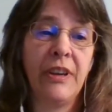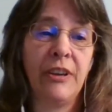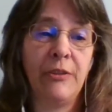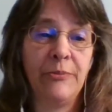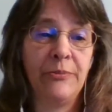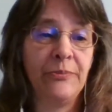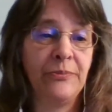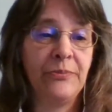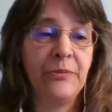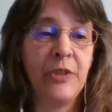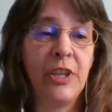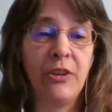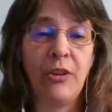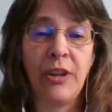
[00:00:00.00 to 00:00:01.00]
than
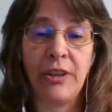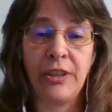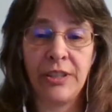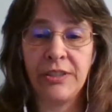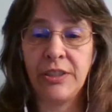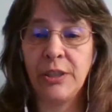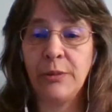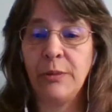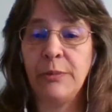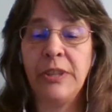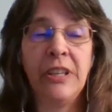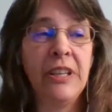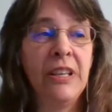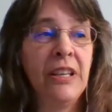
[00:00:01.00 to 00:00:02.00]
non-autistic
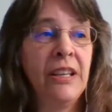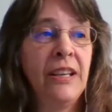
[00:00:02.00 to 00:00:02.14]
women.